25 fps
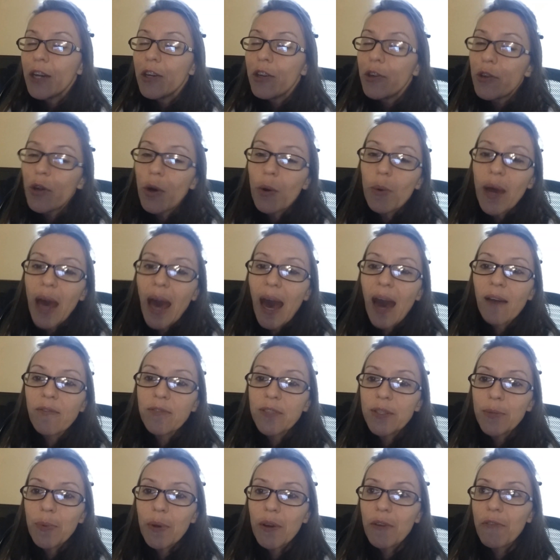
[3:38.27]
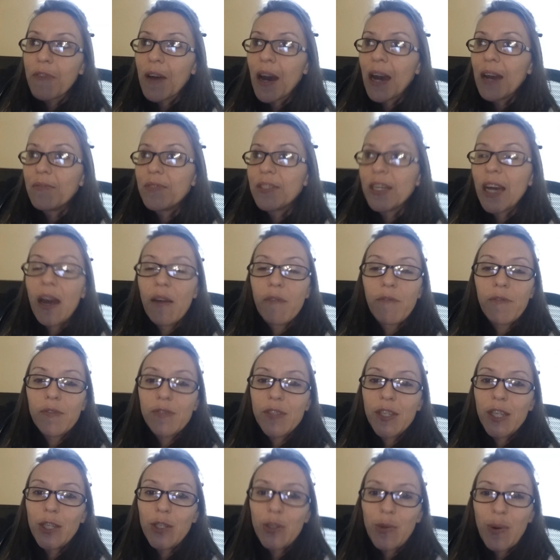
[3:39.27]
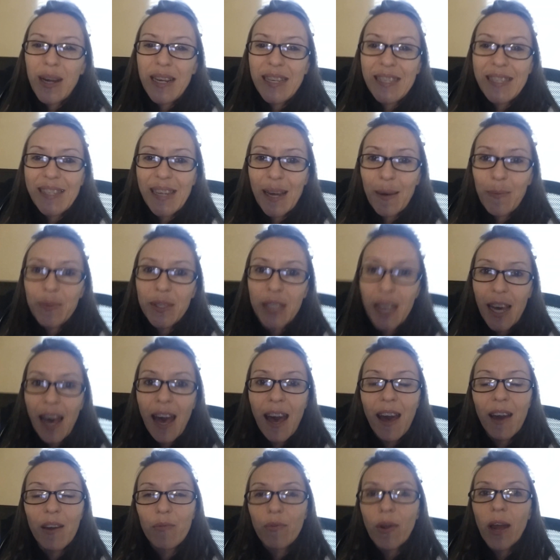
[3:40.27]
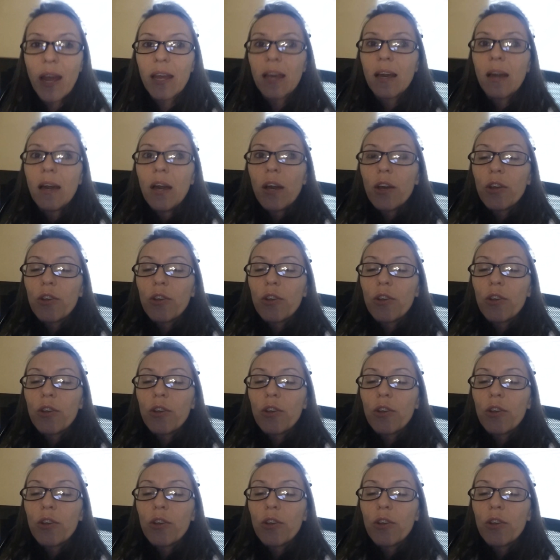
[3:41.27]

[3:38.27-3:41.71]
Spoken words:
You don't have to be 5, 10, 15, 20 steps ahead, right?